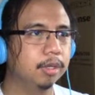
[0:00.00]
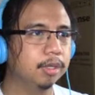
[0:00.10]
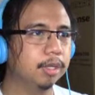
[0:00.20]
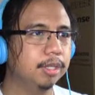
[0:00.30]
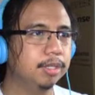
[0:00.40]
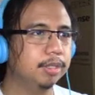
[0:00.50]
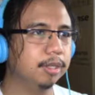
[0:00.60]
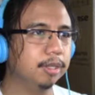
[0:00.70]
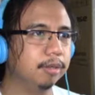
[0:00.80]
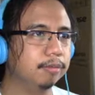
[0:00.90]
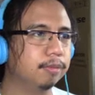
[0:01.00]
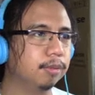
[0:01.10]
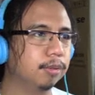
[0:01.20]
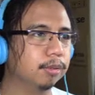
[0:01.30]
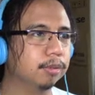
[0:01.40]
Nineteen eighty
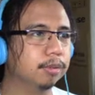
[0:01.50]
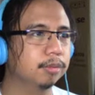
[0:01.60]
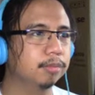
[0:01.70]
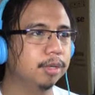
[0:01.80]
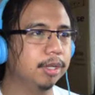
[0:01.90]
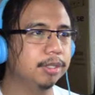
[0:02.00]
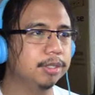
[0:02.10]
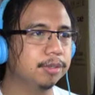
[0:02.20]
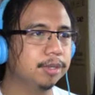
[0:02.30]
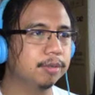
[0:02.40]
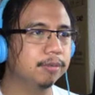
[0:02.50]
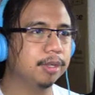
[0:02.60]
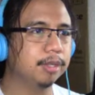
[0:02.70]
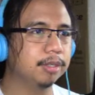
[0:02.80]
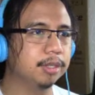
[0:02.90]
four. Plans to have
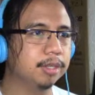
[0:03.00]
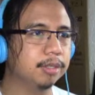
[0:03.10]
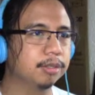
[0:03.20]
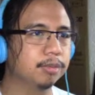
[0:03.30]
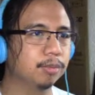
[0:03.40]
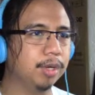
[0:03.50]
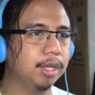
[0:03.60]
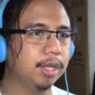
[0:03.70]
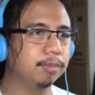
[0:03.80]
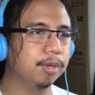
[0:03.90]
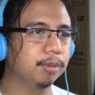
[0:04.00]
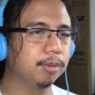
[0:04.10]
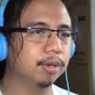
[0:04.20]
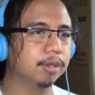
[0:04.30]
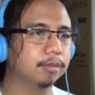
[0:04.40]
kids gets waylaid by work.